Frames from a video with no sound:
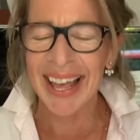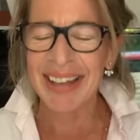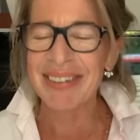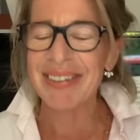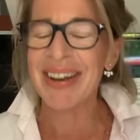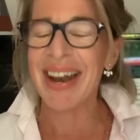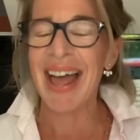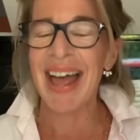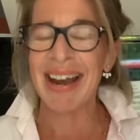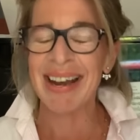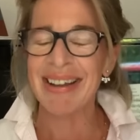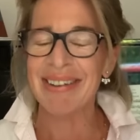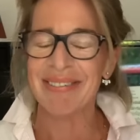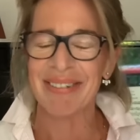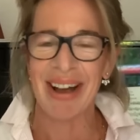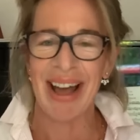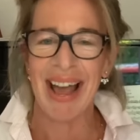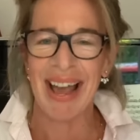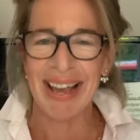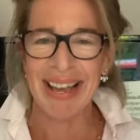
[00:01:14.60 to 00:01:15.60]
But
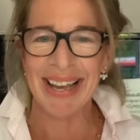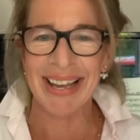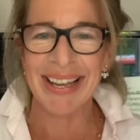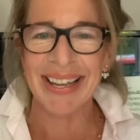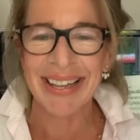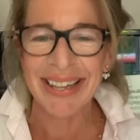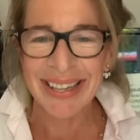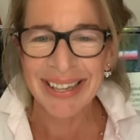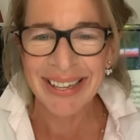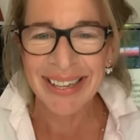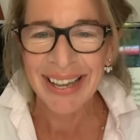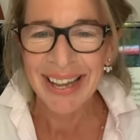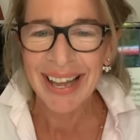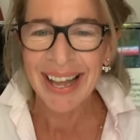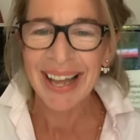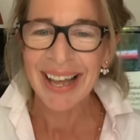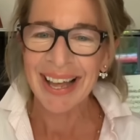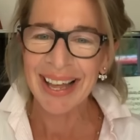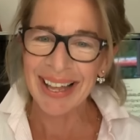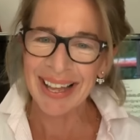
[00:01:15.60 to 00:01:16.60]
anyway,
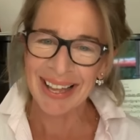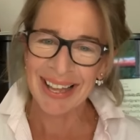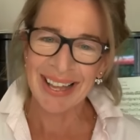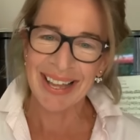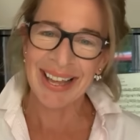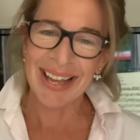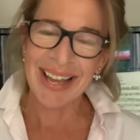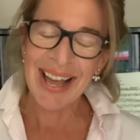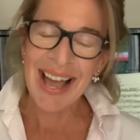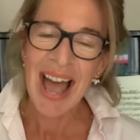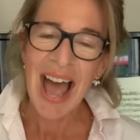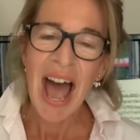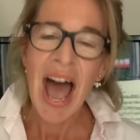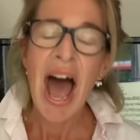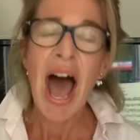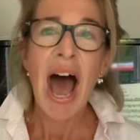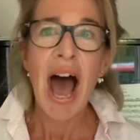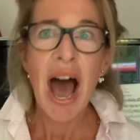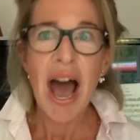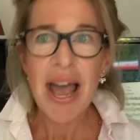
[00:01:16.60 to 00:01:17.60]
I
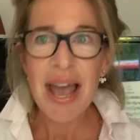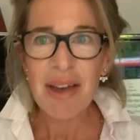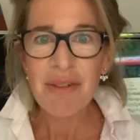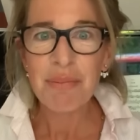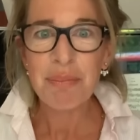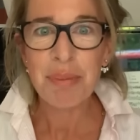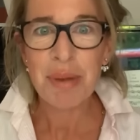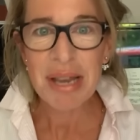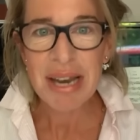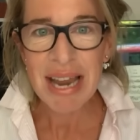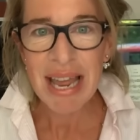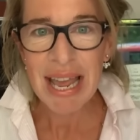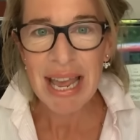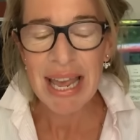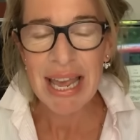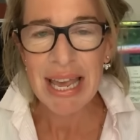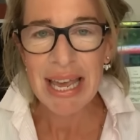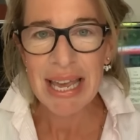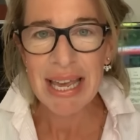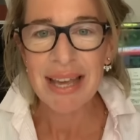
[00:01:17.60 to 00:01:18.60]
have been
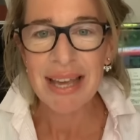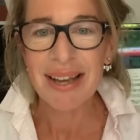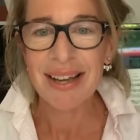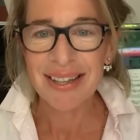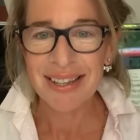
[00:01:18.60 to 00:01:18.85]
here,